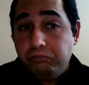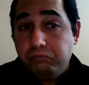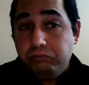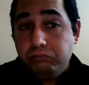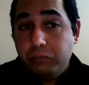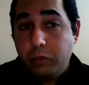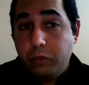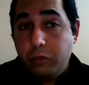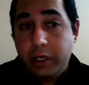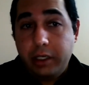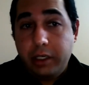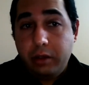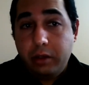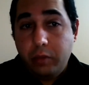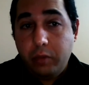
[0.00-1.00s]
While
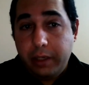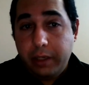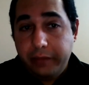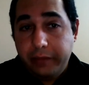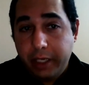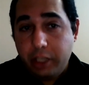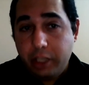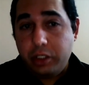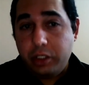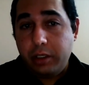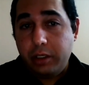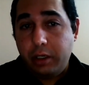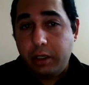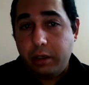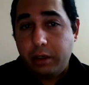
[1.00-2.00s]
qualifications
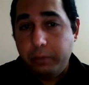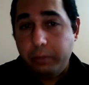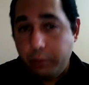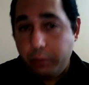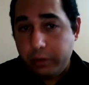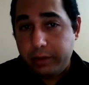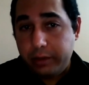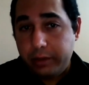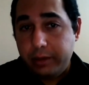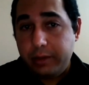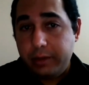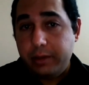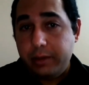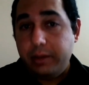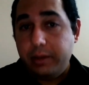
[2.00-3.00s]
are
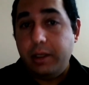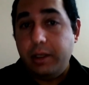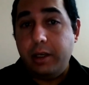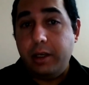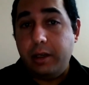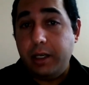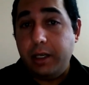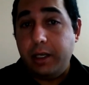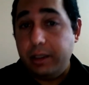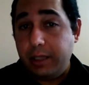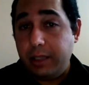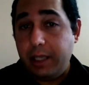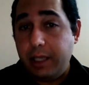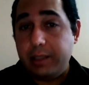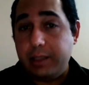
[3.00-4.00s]
important, it
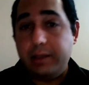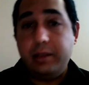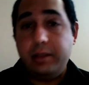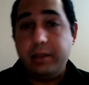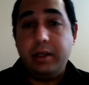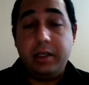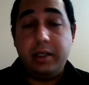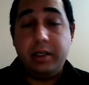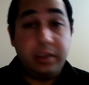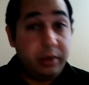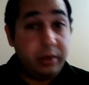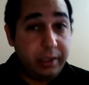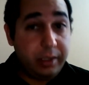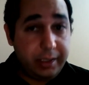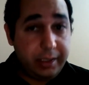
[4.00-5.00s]
takes
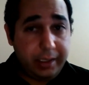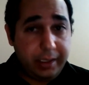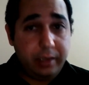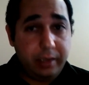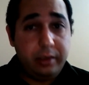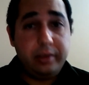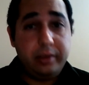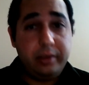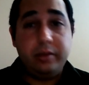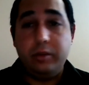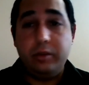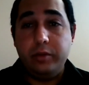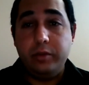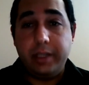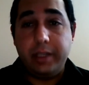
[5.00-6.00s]
certain skills
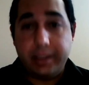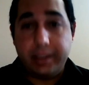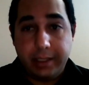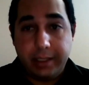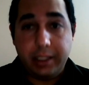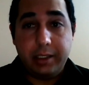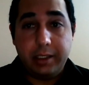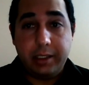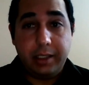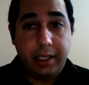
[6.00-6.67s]
to succeed.